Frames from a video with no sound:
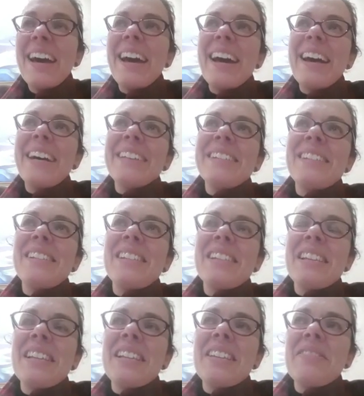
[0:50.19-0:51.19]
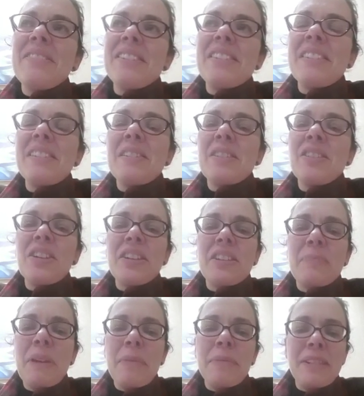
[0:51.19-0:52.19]
And it was just a joy
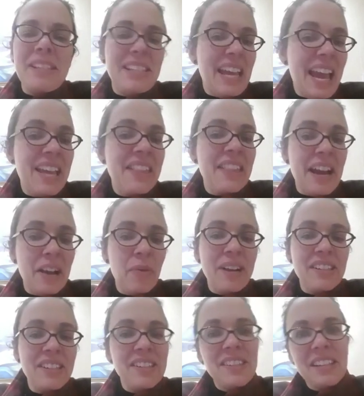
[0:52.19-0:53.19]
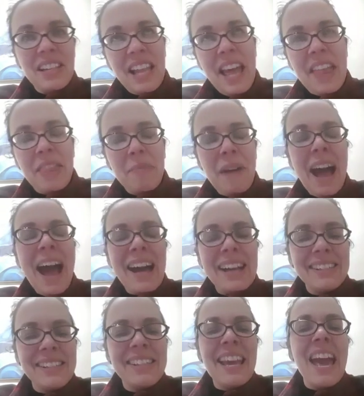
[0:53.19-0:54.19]
to be able to take their questions and let them
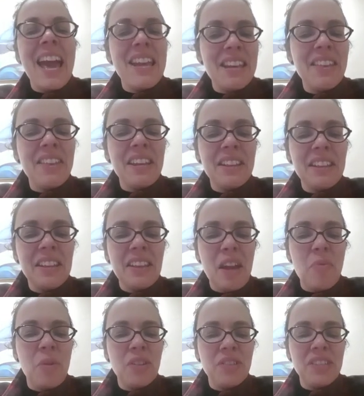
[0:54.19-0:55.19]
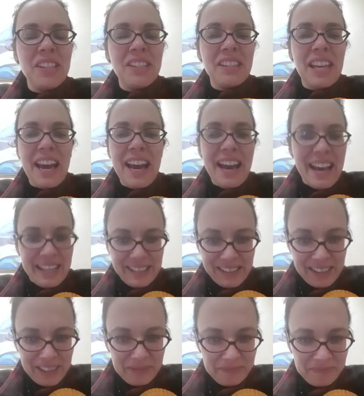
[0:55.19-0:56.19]
ask anything that they wanted to
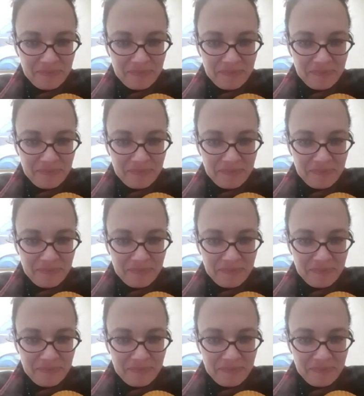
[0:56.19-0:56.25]
ask.